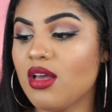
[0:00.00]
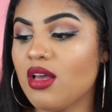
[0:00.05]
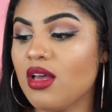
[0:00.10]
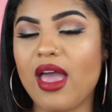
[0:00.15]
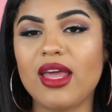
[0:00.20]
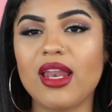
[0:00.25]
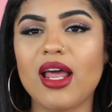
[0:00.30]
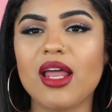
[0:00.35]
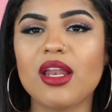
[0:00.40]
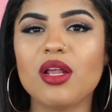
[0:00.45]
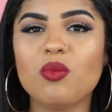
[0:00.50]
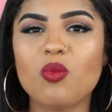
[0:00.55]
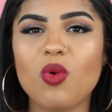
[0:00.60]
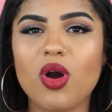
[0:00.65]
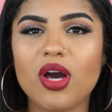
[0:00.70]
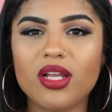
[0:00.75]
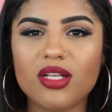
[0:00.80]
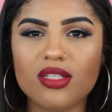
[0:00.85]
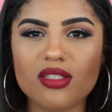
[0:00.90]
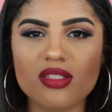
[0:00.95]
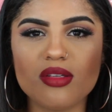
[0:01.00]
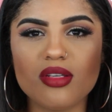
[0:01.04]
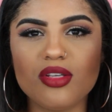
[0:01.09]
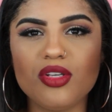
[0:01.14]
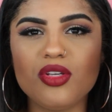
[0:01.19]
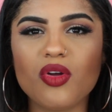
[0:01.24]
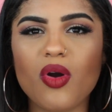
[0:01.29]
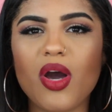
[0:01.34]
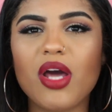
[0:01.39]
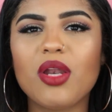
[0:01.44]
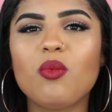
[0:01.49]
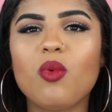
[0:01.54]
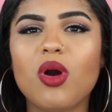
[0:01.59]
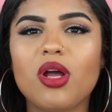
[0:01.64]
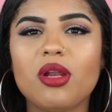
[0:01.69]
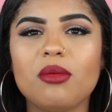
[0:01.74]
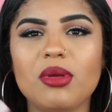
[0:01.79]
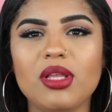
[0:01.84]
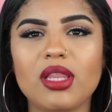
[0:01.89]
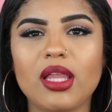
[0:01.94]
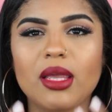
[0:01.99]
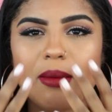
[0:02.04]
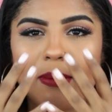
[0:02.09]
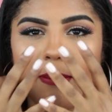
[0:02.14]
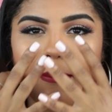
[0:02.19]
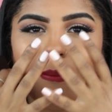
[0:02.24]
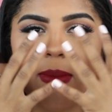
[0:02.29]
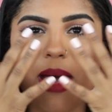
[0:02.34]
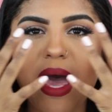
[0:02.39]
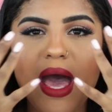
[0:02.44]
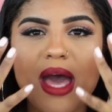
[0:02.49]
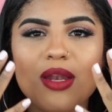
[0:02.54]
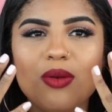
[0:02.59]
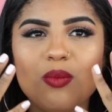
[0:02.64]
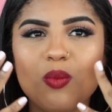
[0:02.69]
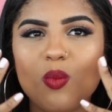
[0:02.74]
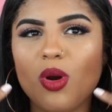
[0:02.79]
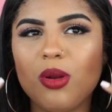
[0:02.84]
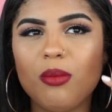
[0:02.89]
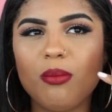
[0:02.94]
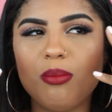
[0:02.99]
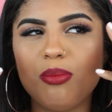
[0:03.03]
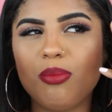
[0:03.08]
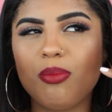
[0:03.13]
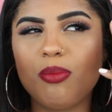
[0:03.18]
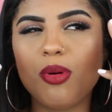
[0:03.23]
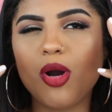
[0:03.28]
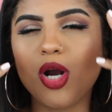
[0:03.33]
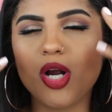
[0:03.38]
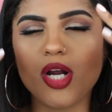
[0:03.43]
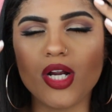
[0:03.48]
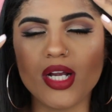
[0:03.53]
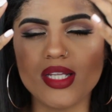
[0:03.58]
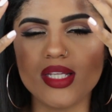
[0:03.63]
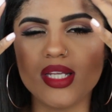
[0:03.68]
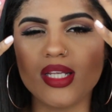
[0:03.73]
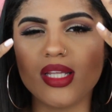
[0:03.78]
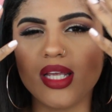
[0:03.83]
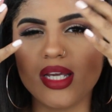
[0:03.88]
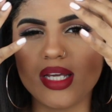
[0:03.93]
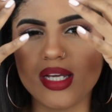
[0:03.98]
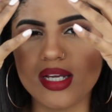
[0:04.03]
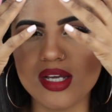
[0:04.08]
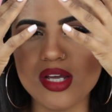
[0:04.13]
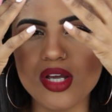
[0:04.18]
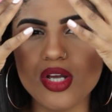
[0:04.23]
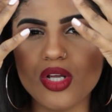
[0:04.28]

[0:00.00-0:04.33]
and I didn't want it to, you know, I didn't want to be like matte in one part and then like